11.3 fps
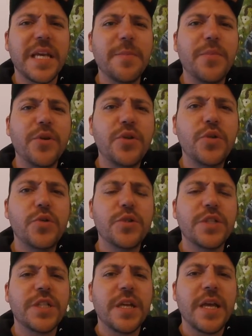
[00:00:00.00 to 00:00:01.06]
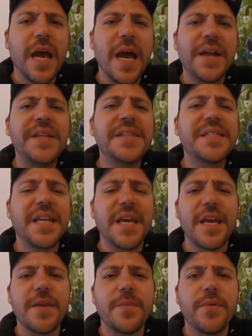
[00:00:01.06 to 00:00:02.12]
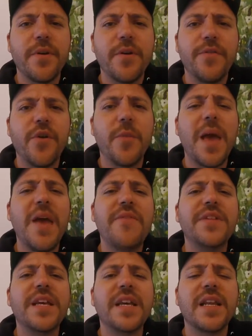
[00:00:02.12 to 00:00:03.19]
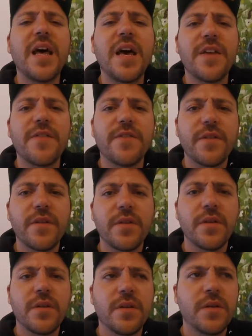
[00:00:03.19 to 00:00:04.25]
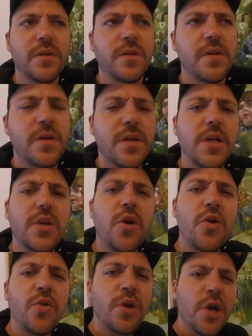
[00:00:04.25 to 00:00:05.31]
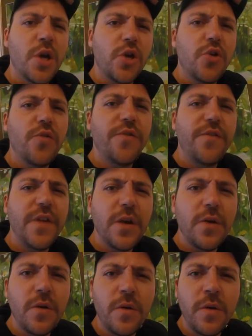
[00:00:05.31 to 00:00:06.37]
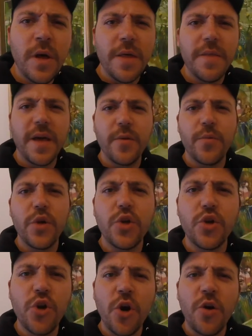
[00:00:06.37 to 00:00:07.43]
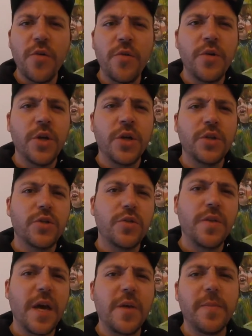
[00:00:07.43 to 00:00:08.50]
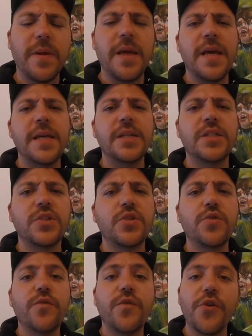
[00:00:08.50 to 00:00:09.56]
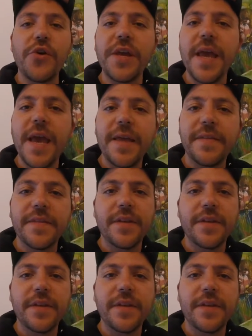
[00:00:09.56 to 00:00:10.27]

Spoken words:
can produce an escape from everyday life. You know, you feel that when you go to that place, you forget